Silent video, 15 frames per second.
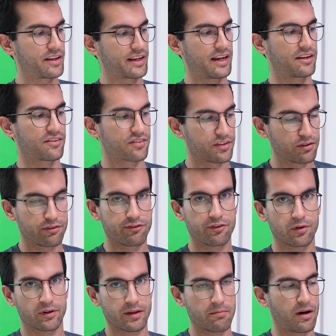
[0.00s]
Again, still
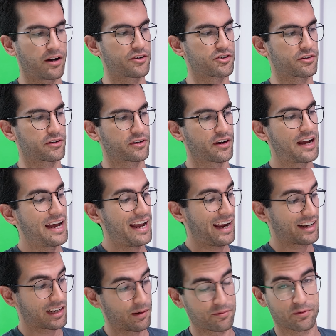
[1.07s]
fully modular
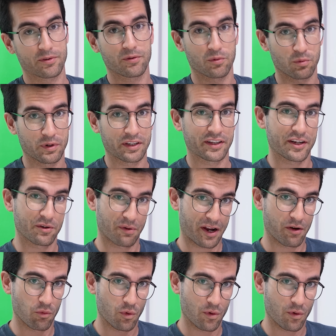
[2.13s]
and comes with a really great